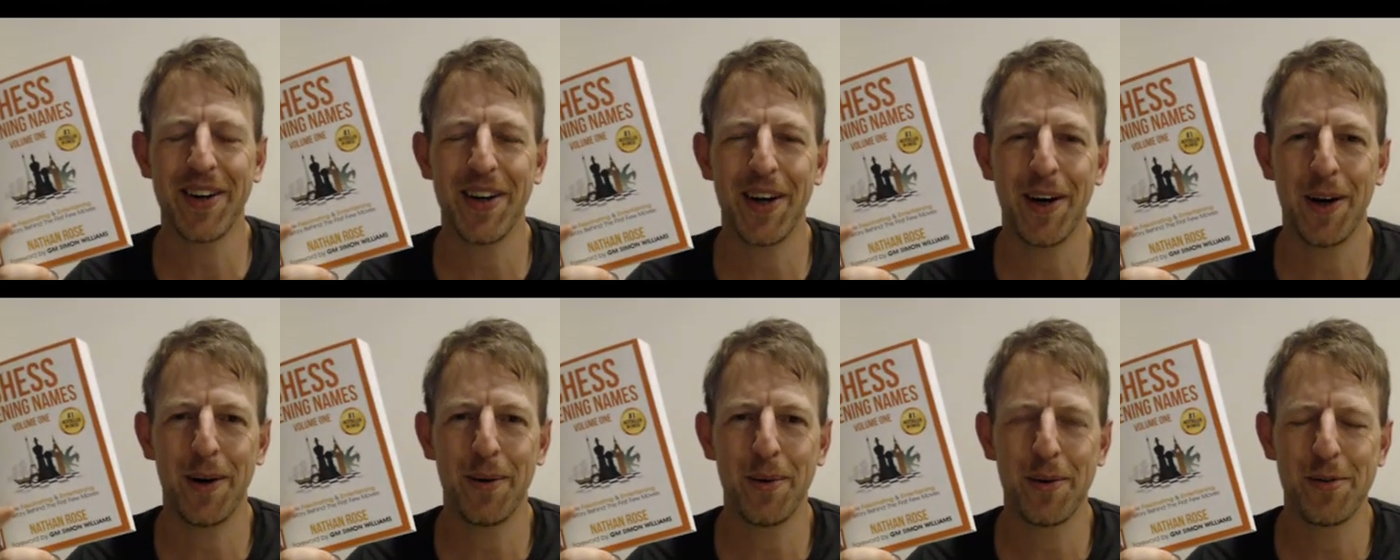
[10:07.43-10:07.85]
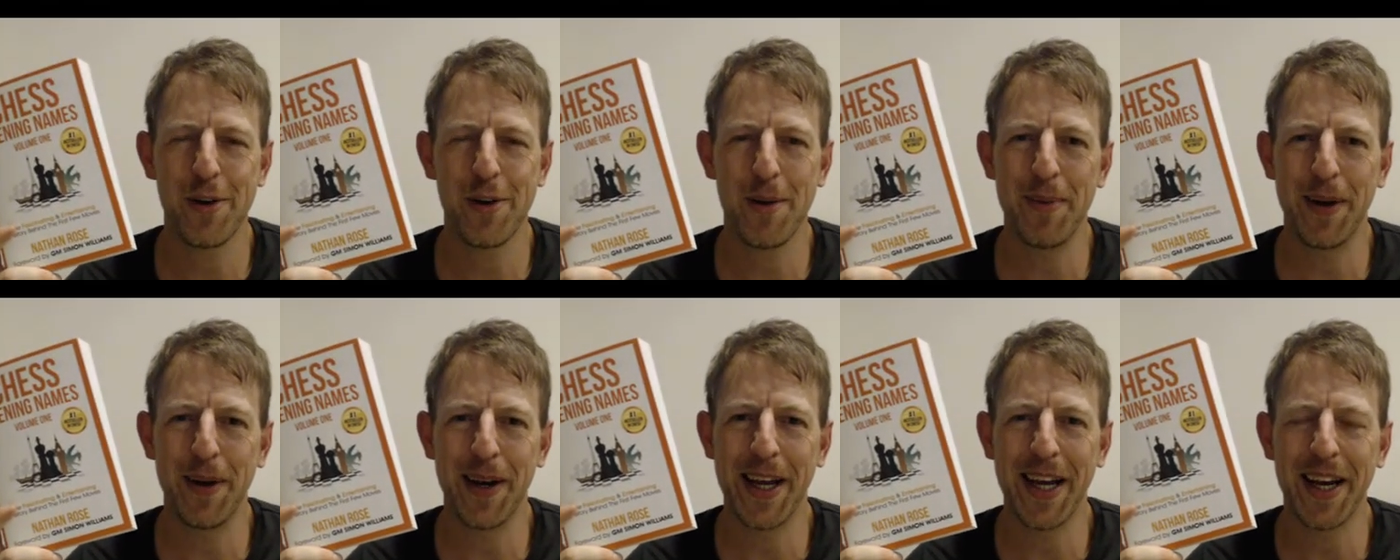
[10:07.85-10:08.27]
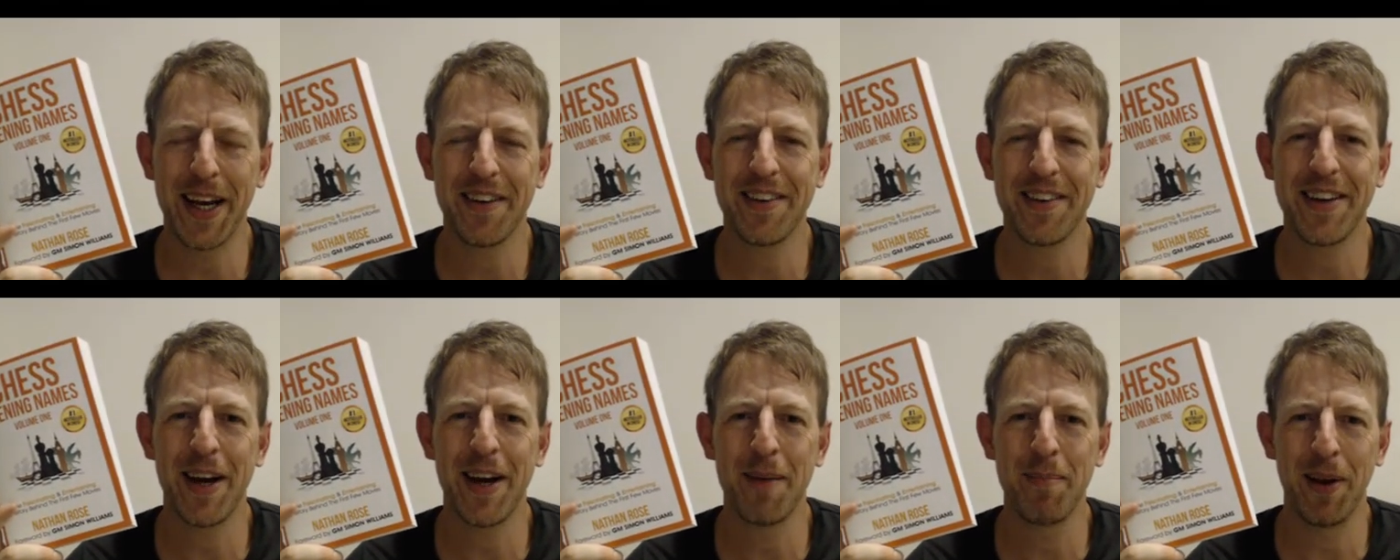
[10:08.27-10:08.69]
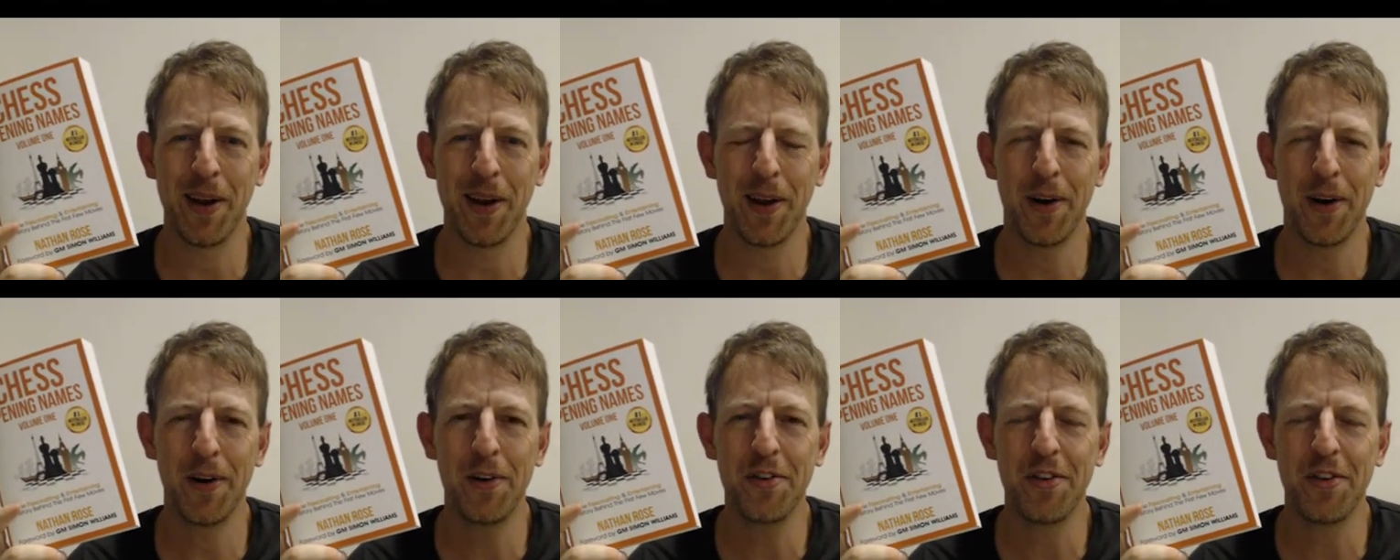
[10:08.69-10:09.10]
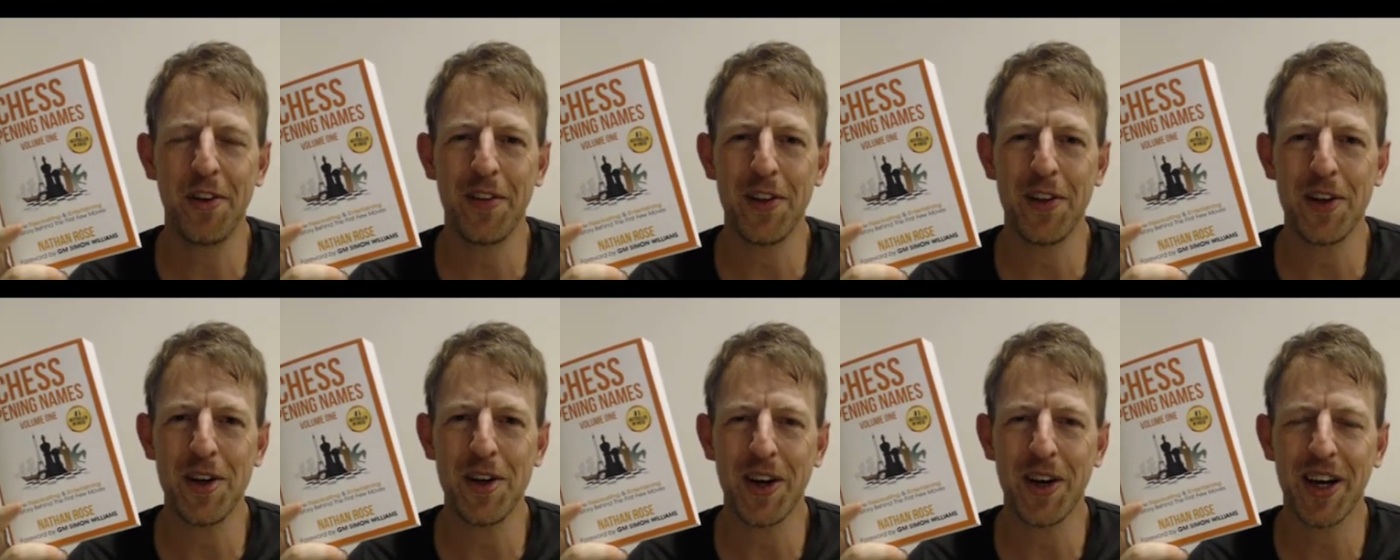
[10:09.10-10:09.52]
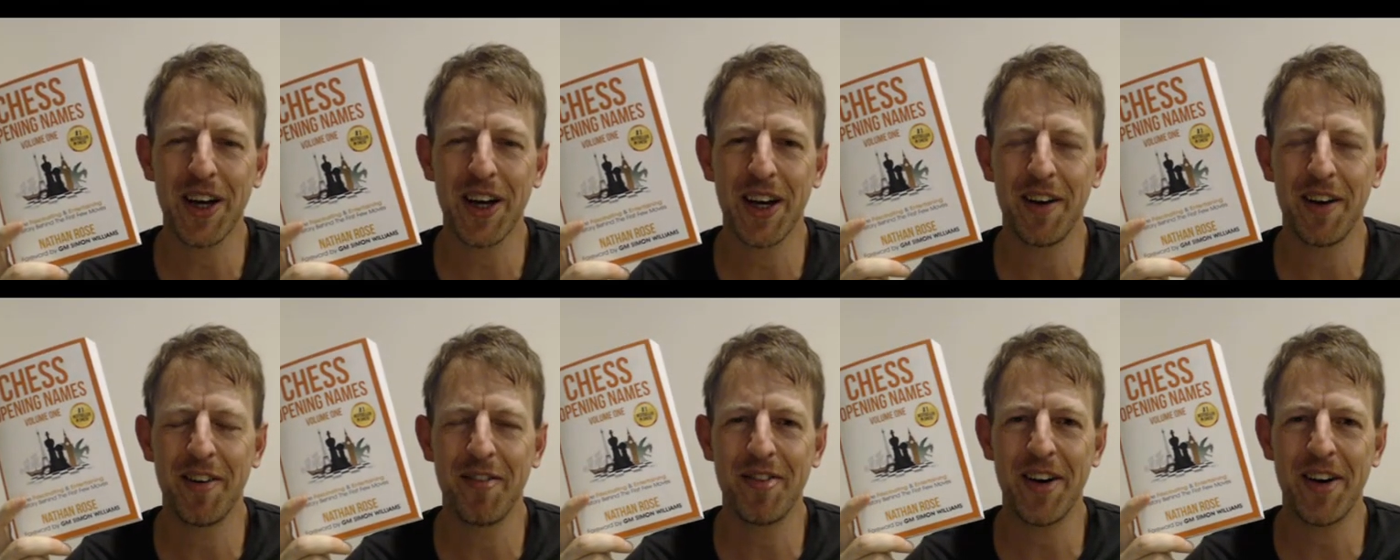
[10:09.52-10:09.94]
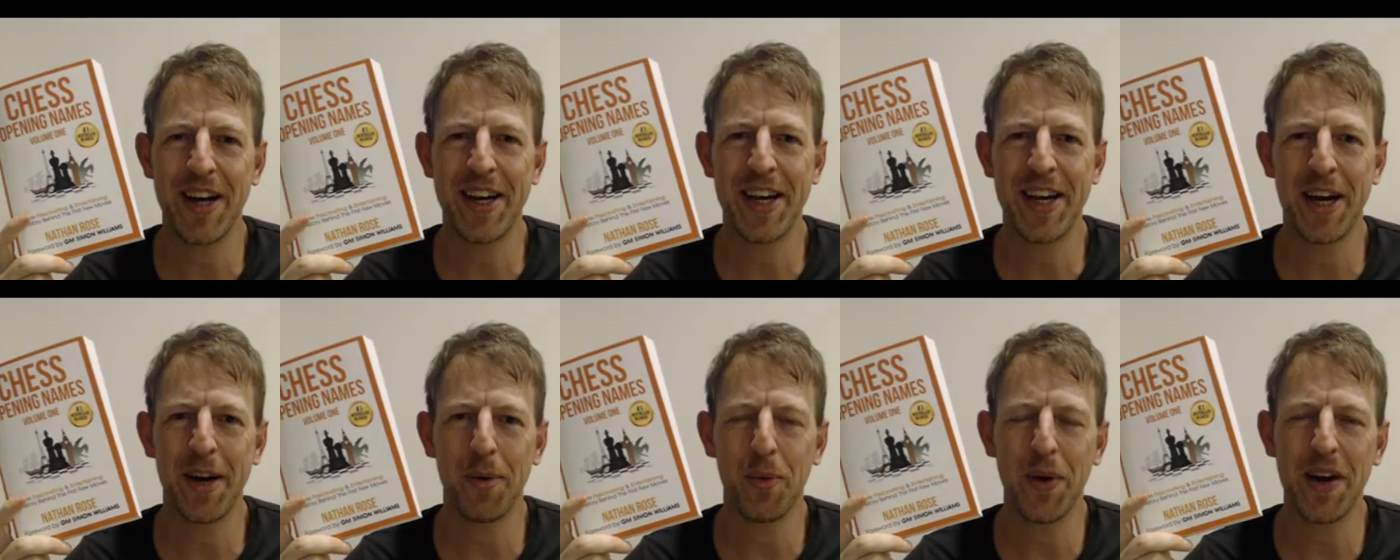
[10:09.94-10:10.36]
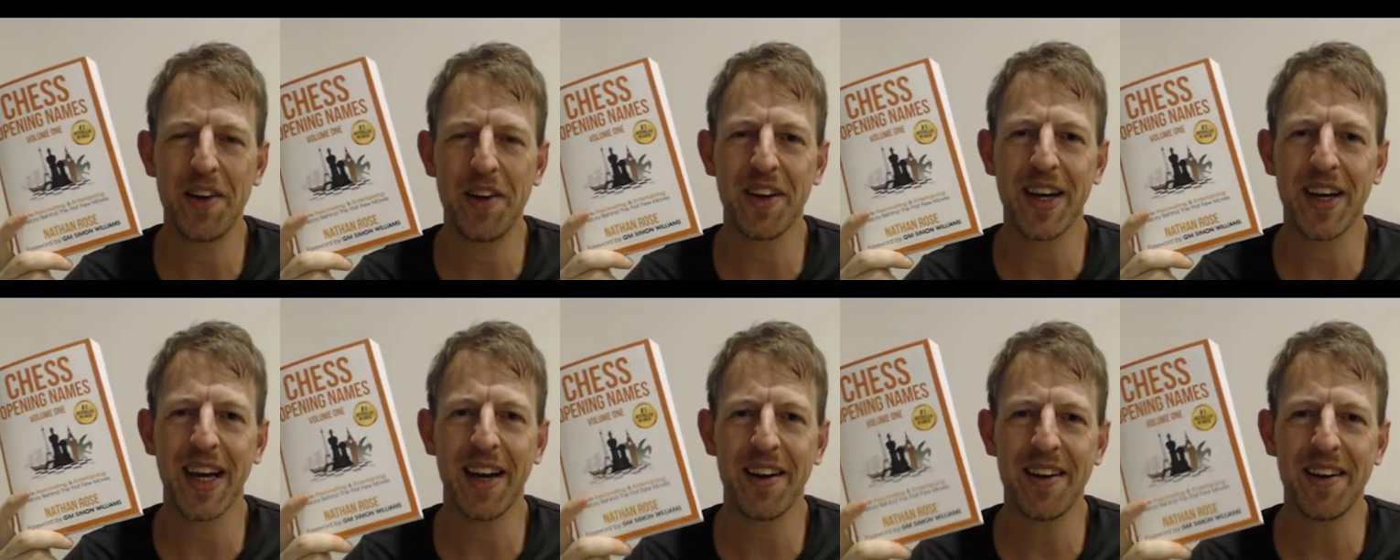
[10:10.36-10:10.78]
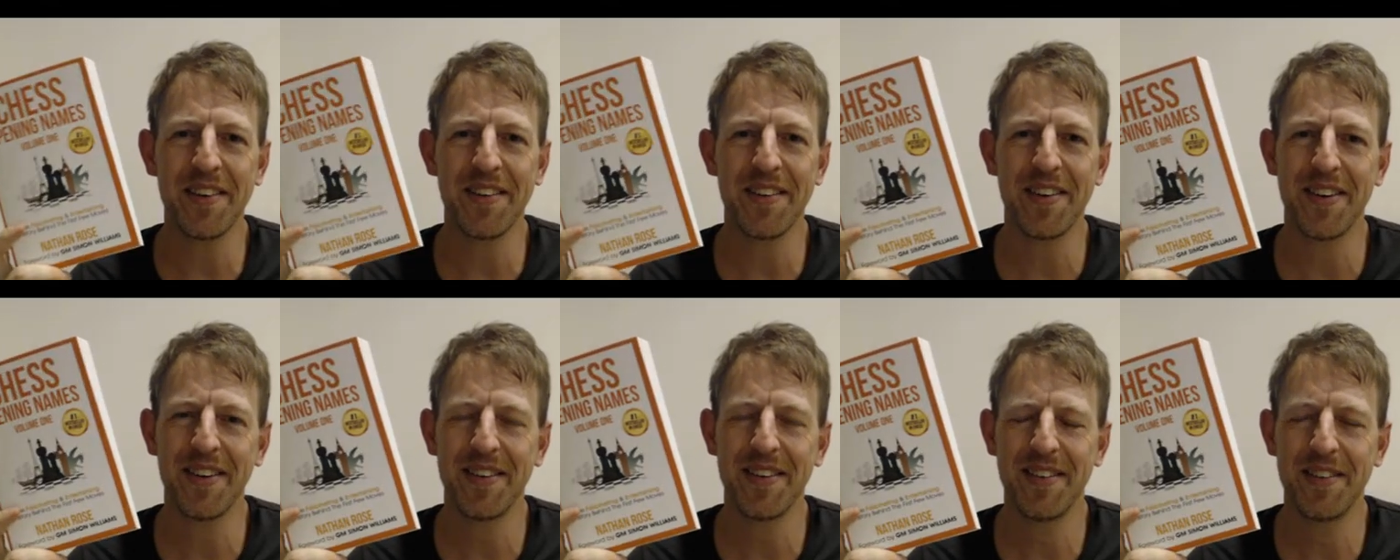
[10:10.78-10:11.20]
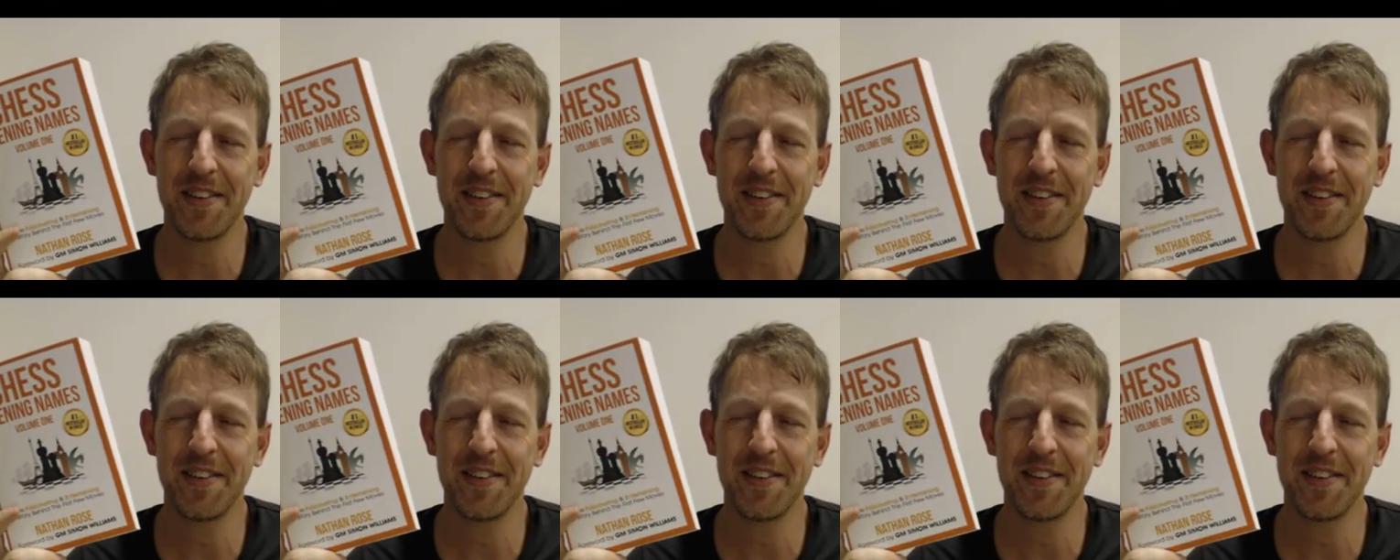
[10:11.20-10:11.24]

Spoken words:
I'll drop a link down below so that you can find out where to get it.